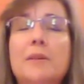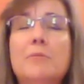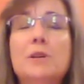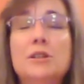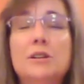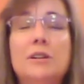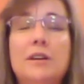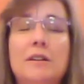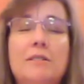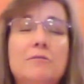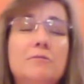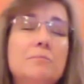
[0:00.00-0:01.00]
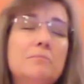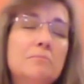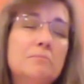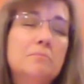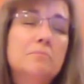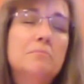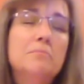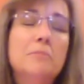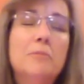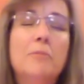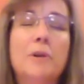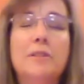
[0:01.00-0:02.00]
we should give
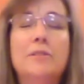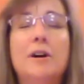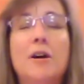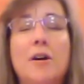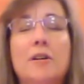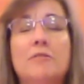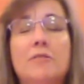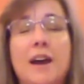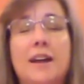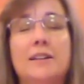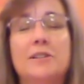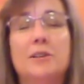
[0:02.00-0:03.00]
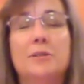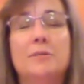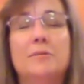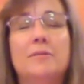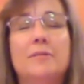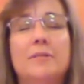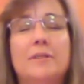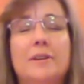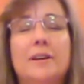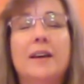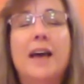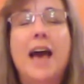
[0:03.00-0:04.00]
with a heart of gratitude,
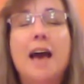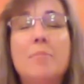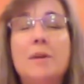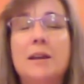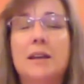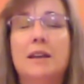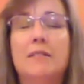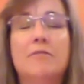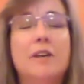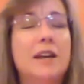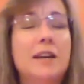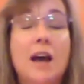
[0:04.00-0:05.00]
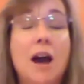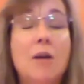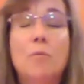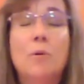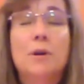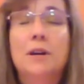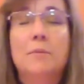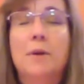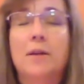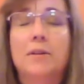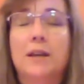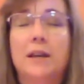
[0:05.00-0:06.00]
happy to give, and not worried
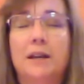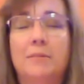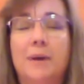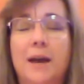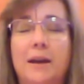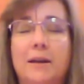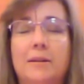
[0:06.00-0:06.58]
about getting back.